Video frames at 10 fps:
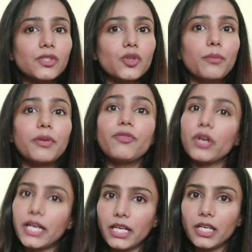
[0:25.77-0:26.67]
So before
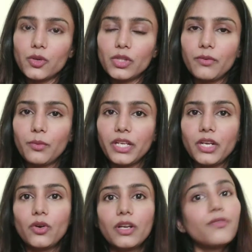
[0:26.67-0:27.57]
getting into the
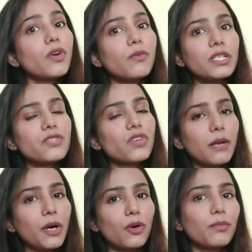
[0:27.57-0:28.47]
video, if you're wondering
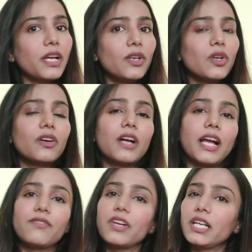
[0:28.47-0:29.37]
about my look,
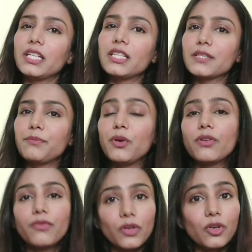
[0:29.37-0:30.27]
I created this
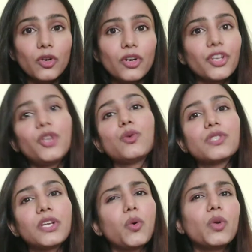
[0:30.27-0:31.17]
beautiful look
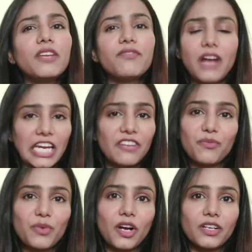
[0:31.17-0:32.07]
using only 5
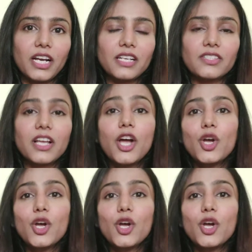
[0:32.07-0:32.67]
products.